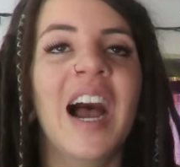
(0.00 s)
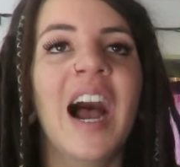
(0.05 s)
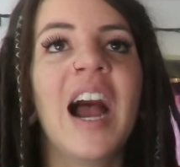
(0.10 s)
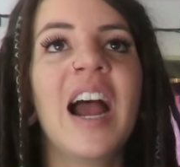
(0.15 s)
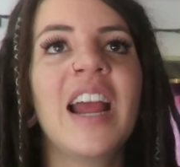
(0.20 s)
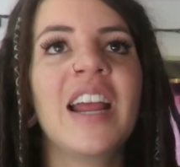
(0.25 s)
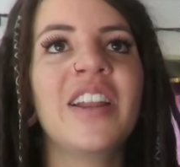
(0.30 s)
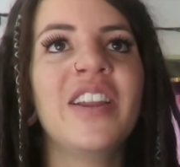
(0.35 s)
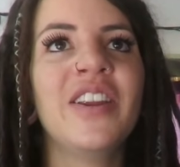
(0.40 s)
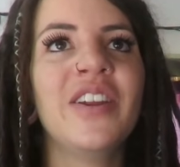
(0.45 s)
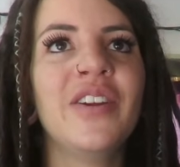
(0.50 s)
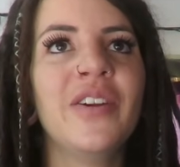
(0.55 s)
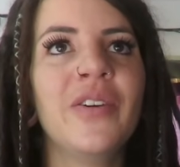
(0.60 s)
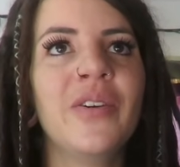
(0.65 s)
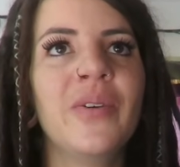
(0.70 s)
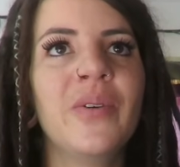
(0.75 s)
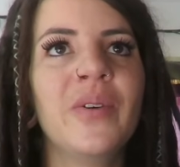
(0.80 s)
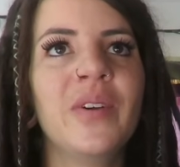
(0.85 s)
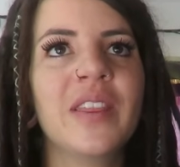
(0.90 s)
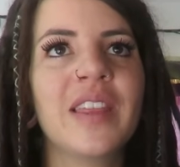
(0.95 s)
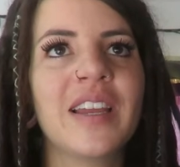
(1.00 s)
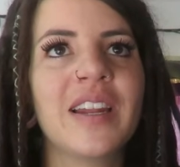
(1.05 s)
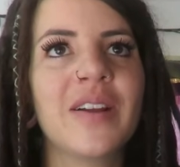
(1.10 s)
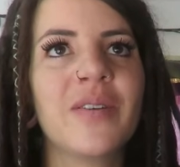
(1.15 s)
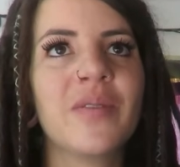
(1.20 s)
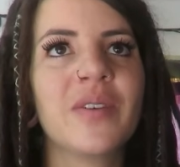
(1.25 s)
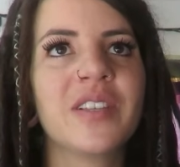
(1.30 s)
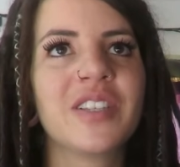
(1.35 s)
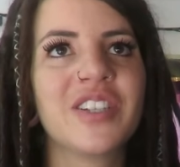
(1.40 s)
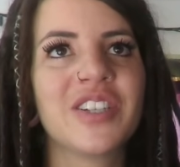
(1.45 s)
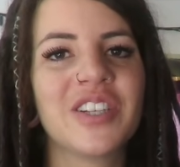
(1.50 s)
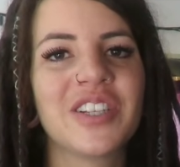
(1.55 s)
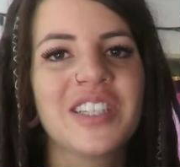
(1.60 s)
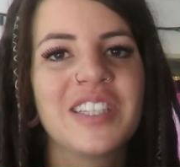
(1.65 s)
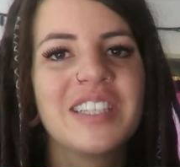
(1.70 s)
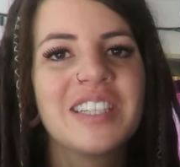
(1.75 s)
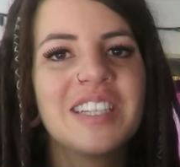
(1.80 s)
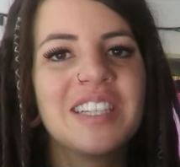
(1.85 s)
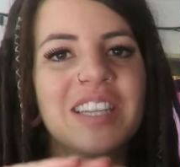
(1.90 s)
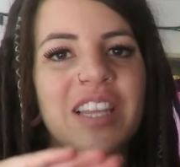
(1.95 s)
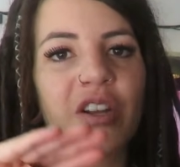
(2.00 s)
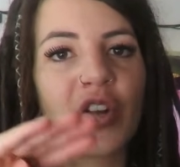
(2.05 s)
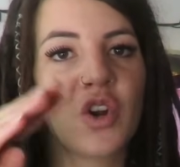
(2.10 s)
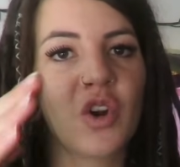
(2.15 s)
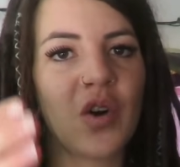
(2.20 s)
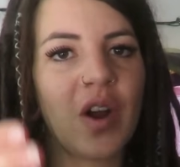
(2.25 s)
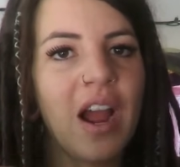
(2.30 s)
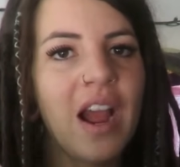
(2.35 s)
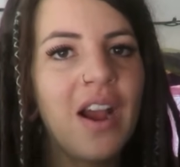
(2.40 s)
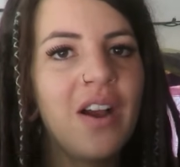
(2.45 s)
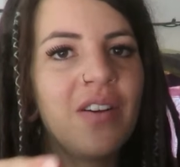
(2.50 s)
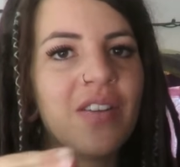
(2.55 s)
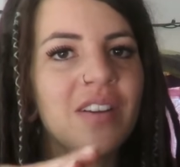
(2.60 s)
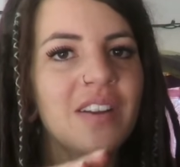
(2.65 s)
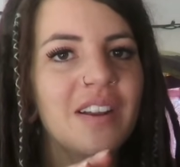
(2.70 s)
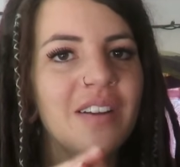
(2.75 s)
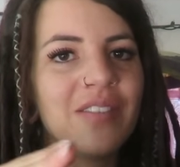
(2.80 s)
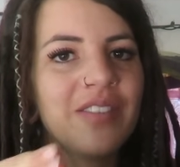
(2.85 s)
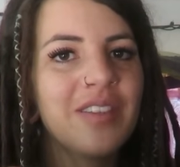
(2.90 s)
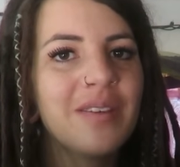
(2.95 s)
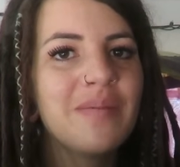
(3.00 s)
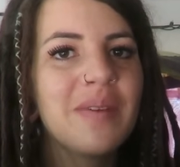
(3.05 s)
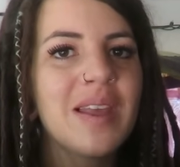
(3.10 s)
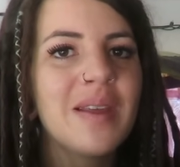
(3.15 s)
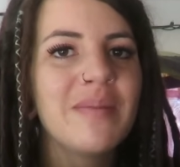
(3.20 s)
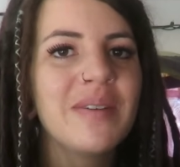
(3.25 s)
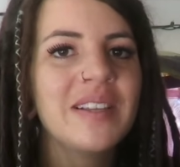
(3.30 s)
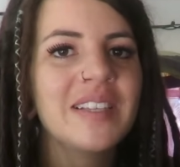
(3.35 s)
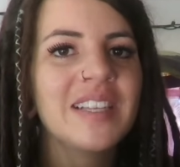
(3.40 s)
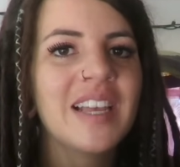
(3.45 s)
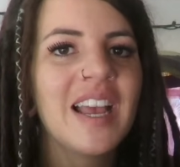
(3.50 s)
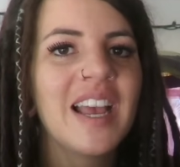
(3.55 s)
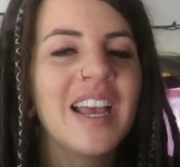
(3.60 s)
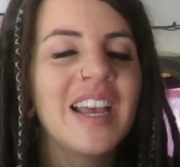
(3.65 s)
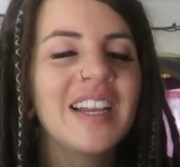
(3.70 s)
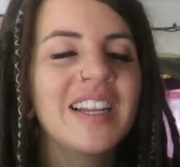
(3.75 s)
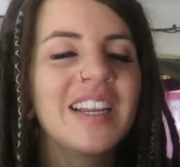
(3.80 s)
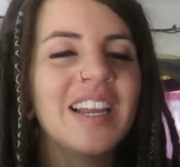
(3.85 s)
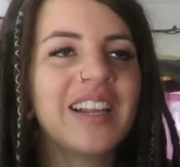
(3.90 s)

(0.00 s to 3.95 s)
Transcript: I knew that it was just the crown of the baby's head.